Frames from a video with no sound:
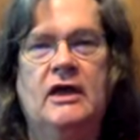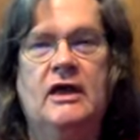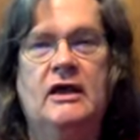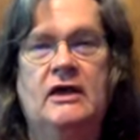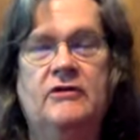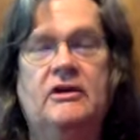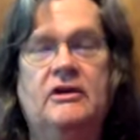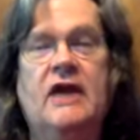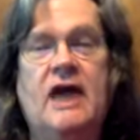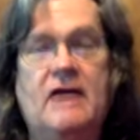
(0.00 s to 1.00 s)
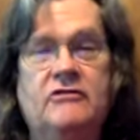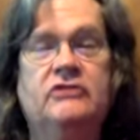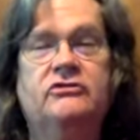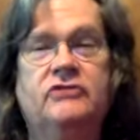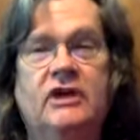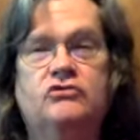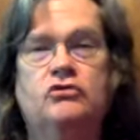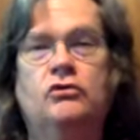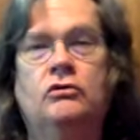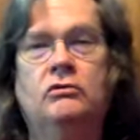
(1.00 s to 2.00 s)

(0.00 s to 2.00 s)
And I think having a schedule,